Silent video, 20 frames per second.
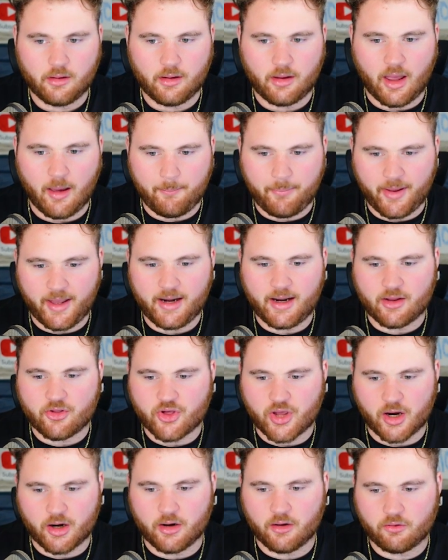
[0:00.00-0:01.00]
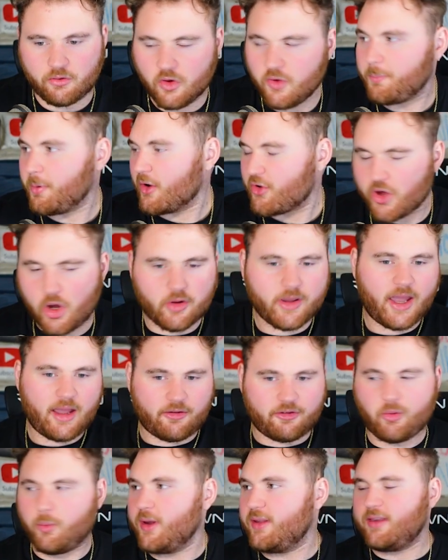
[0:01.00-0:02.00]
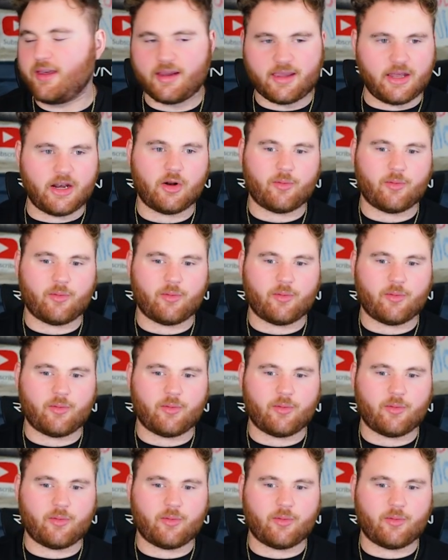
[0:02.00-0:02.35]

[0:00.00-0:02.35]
A bed, a chair, and a toothbrush. Okay, so we did get it